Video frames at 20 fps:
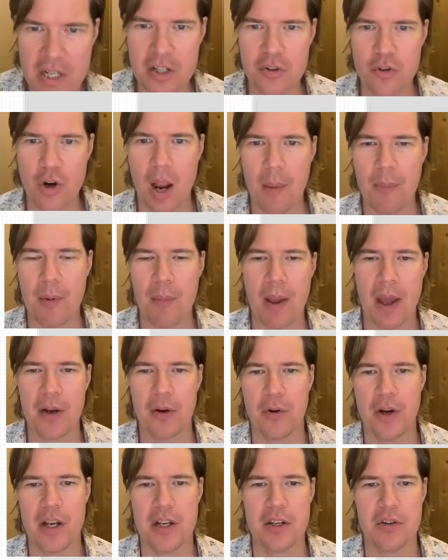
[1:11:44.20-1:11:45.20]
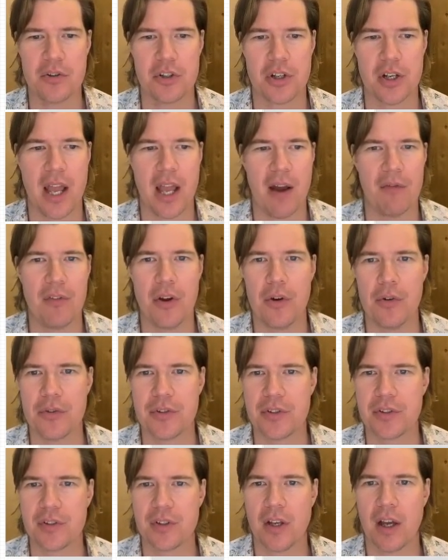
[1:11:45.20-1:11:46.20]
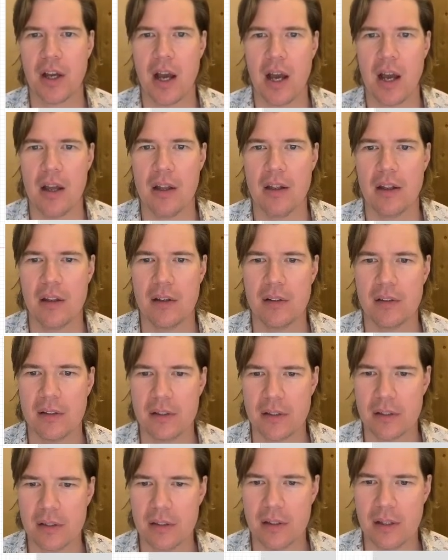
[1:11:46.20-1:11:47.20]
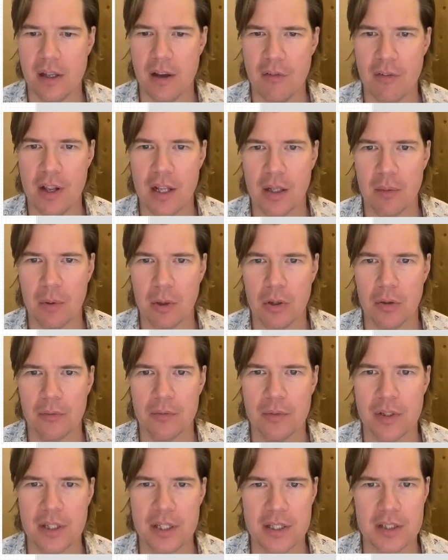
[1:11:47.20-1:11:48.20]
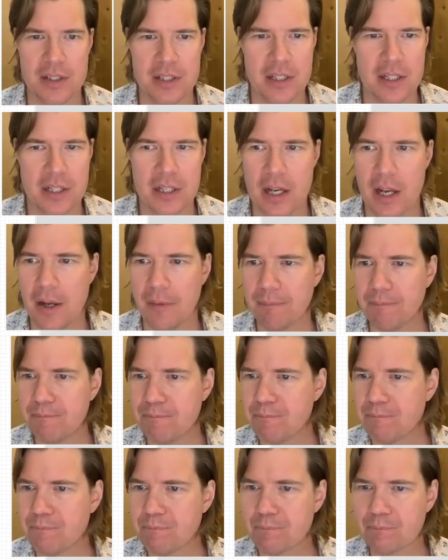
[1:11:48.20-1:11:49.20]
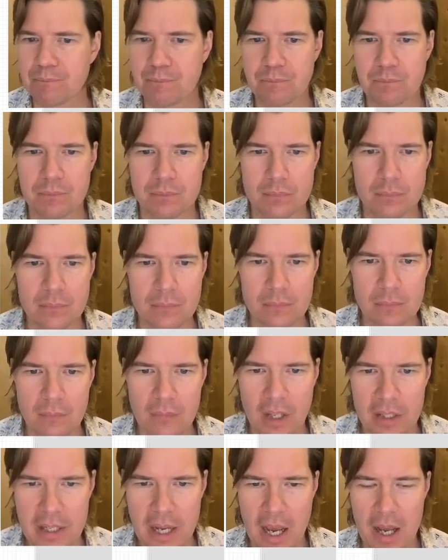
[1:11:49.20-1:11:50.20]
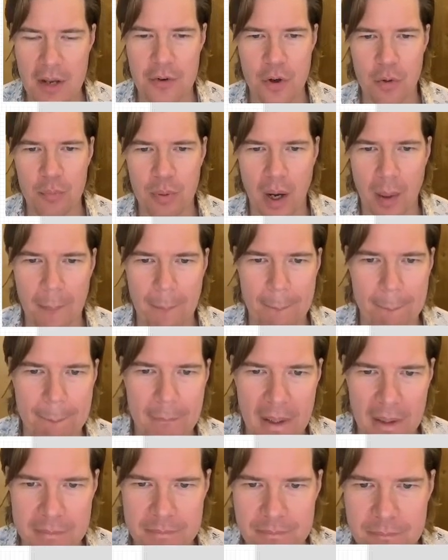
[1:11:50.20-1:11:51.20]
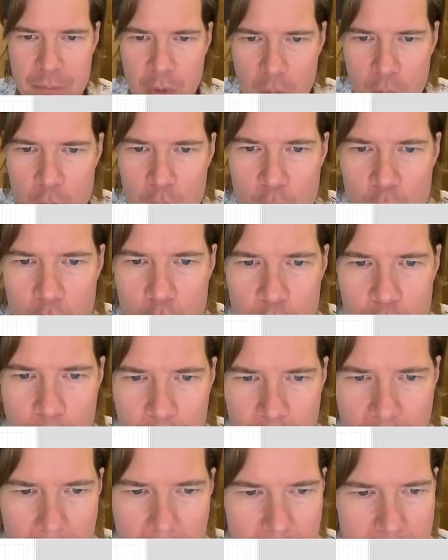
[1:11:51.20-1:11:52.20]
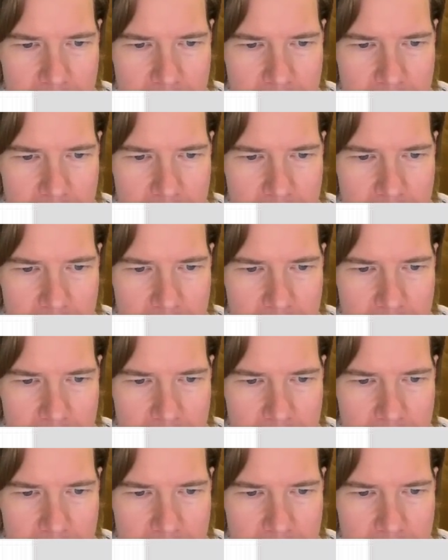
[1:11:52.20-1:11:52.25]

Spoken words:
drop a Meadow in, you should have those available in Easy EDA. Yeah, no problem, man. No problem.